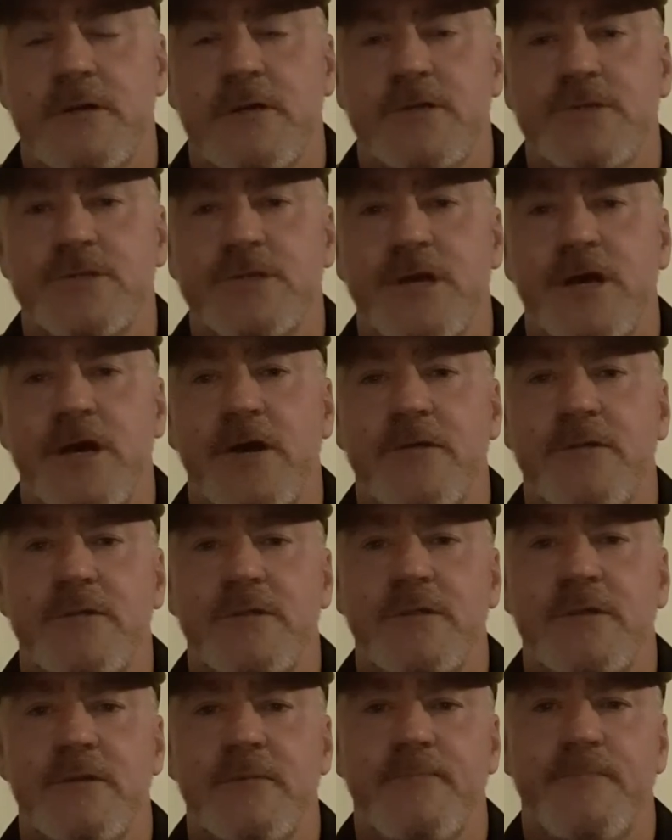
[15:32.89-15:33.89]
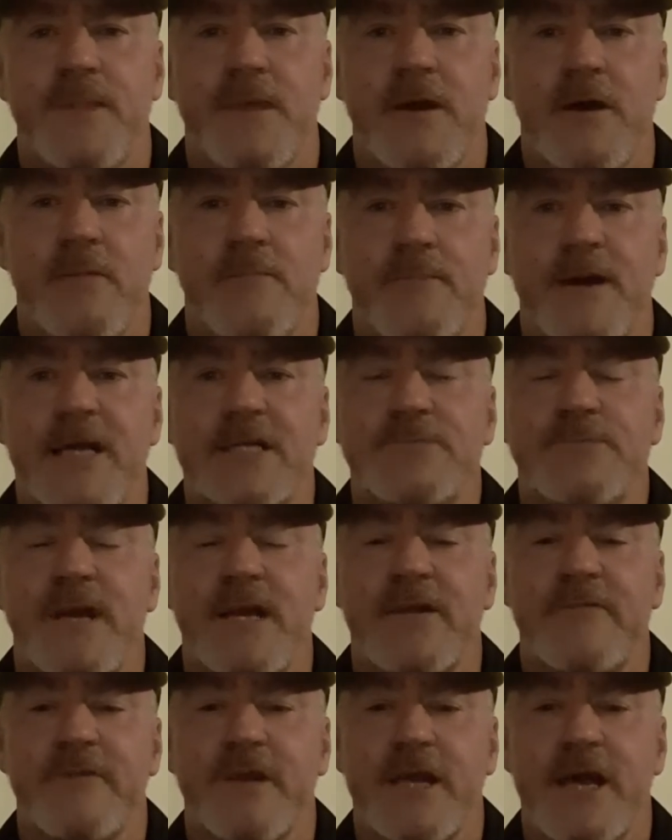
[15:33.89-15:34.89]
So on base
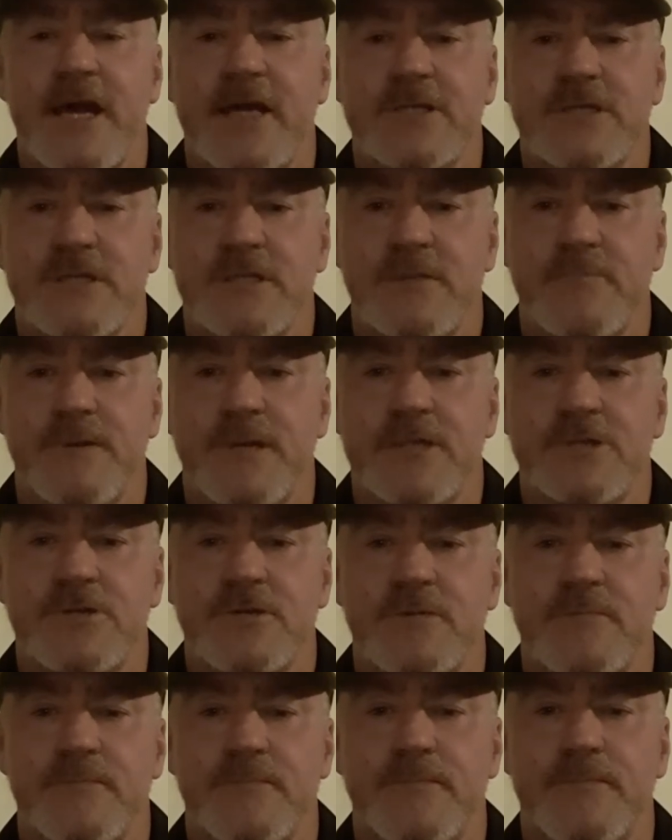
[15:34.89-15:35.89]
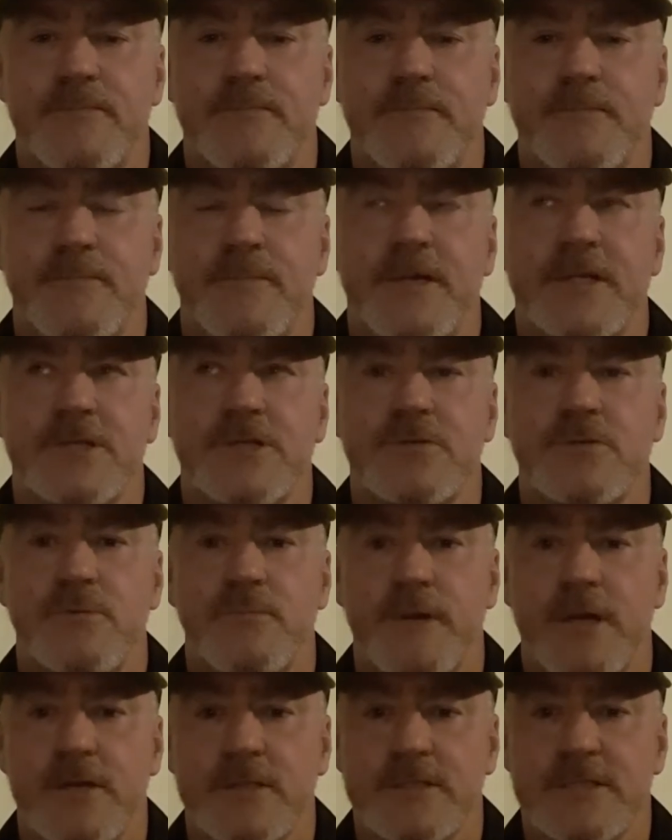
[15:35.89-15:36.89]
magnification, the picture-in-picture will
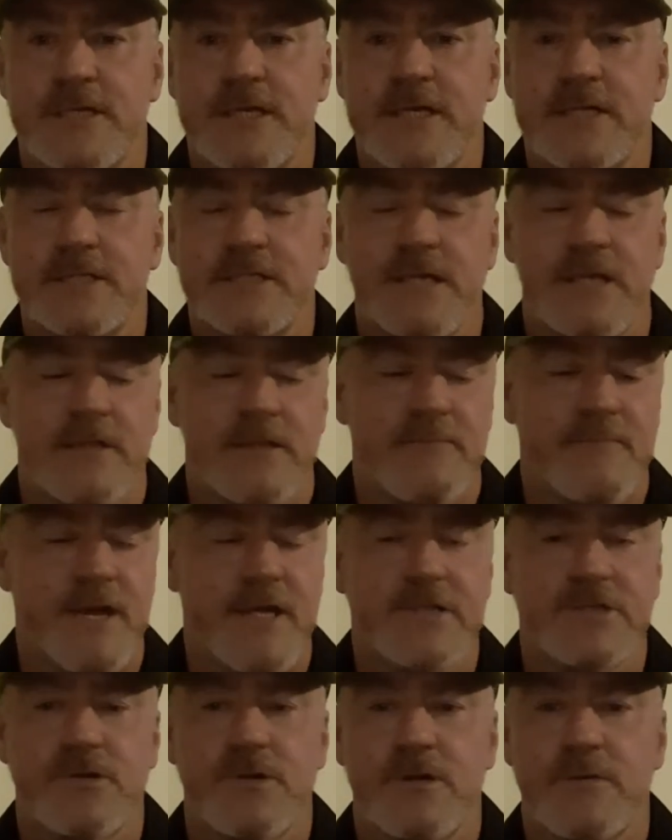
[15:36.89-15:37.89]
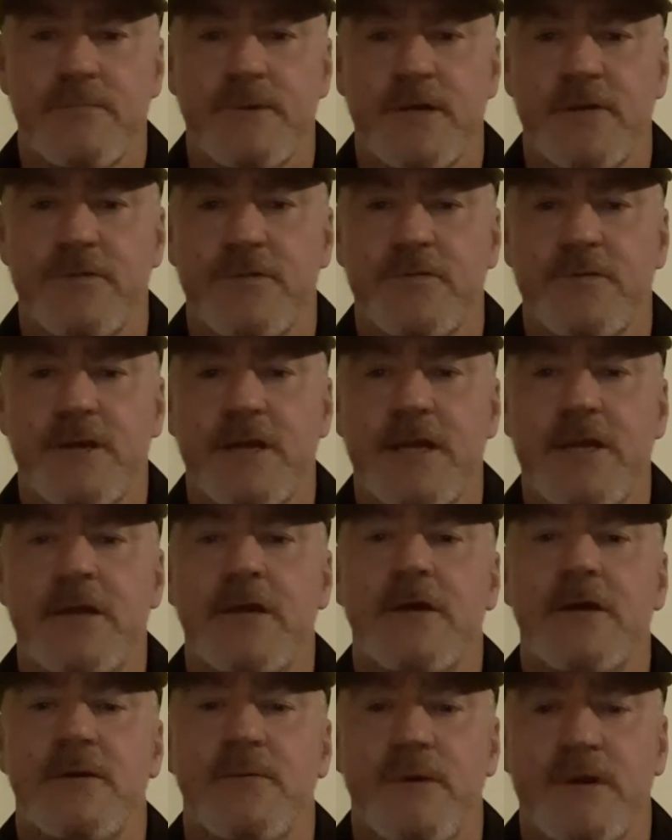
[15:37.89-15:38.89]
be on 6 and the main screen will be on 3.
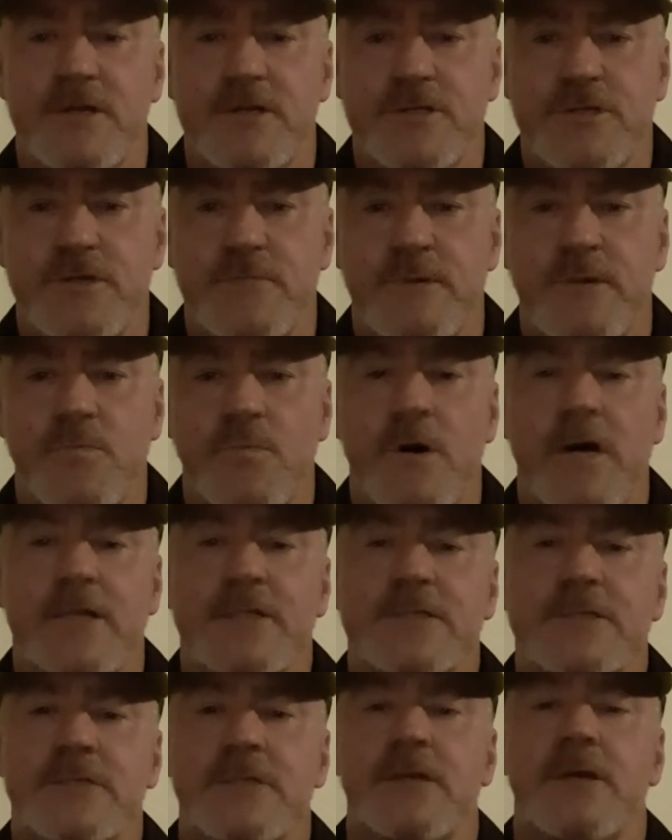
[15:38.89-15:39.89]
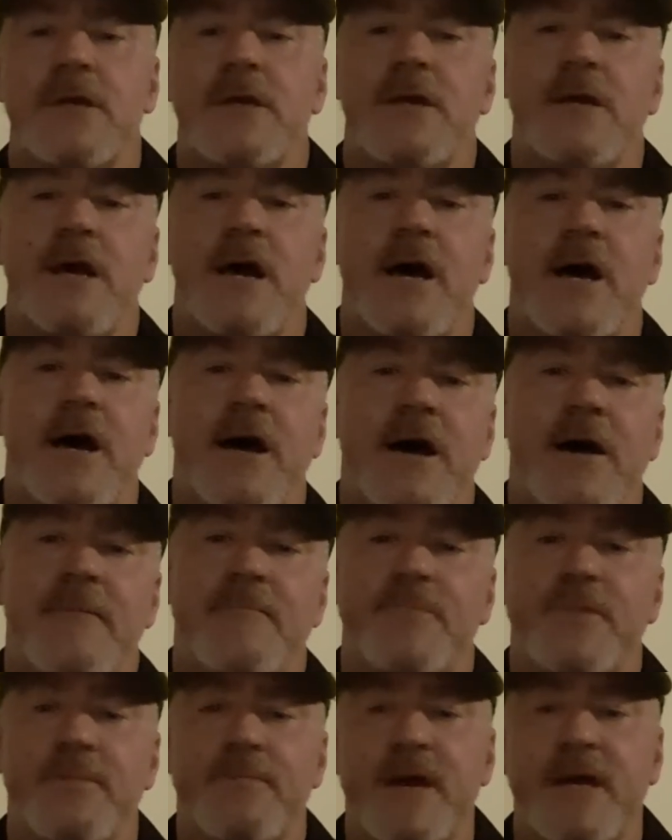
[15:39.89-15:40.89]
When you zoom in once,
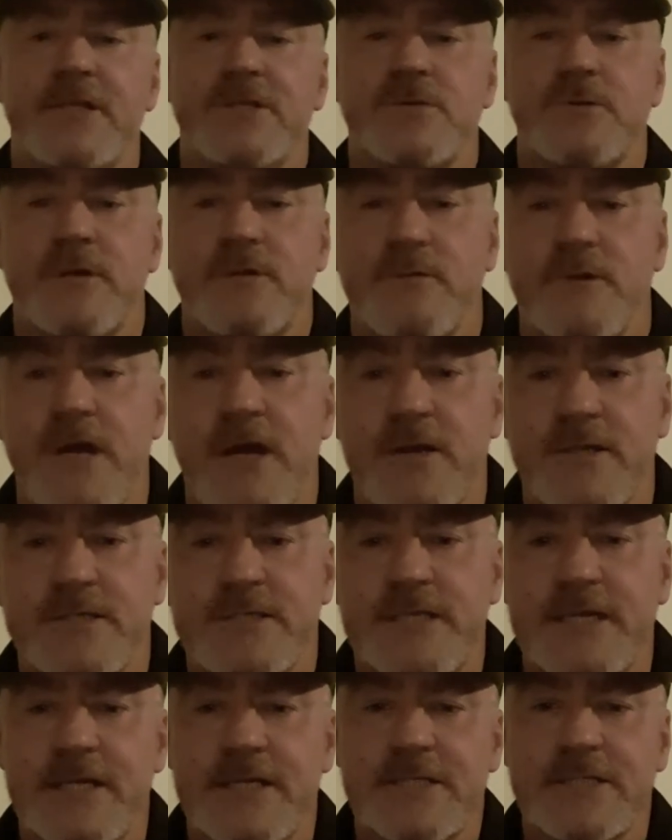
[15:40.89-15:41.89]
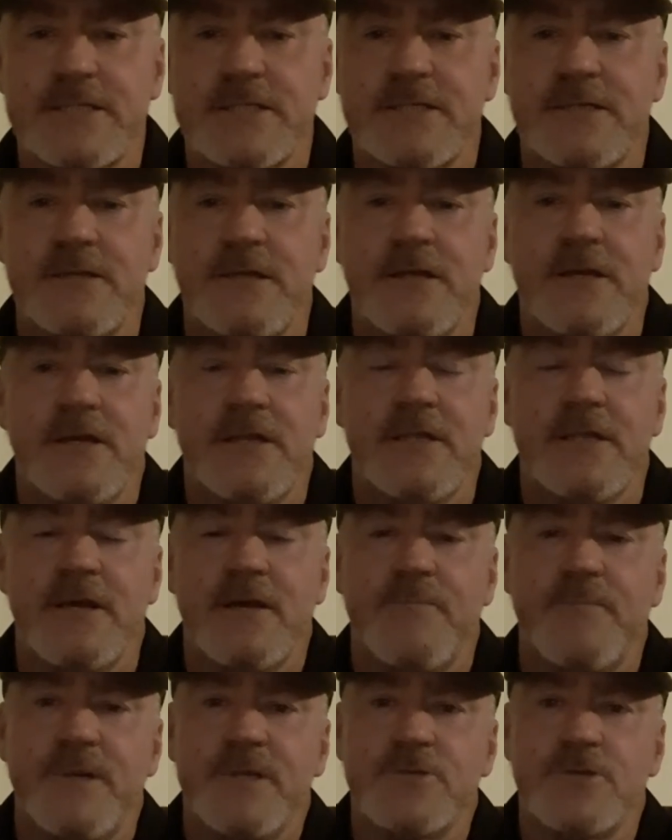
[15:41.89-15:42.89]
the main screen will go to 6,
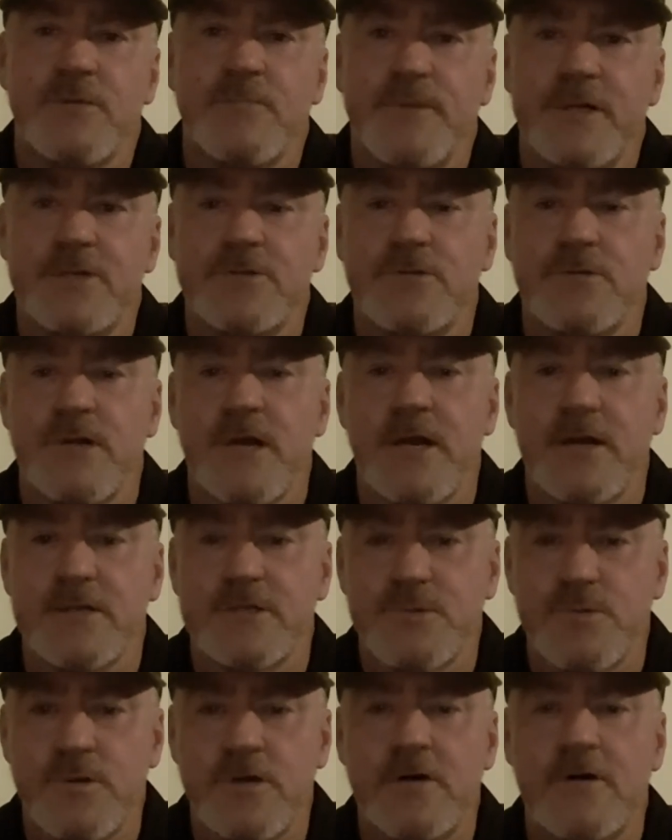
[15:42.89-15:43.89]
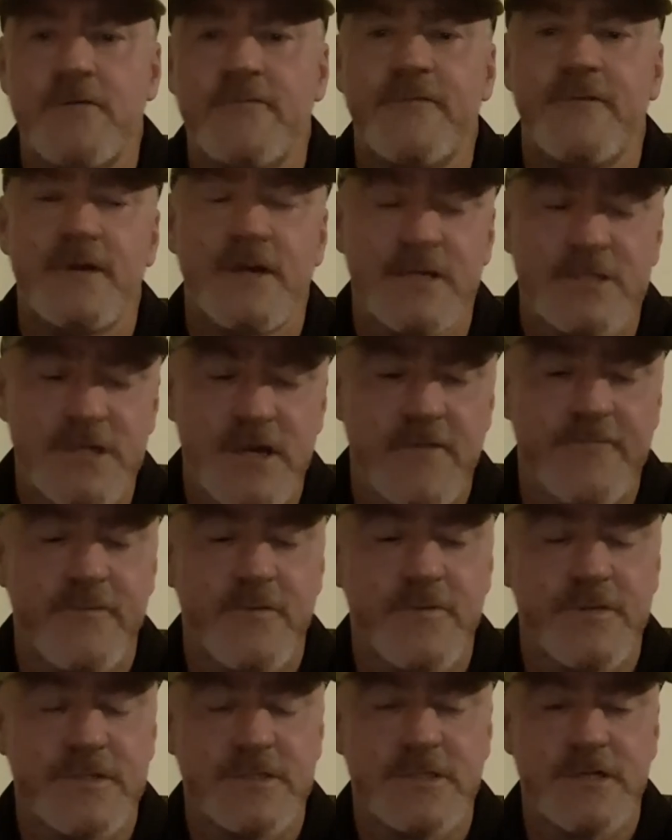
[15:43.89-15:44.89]
the picture-in-picture will go to 12, so
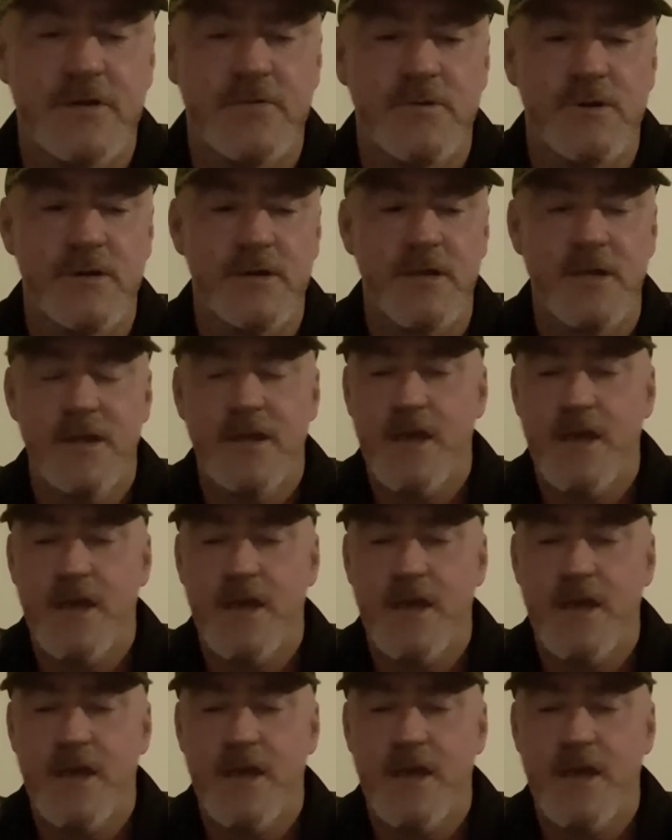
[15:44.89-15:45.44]
forth and so on.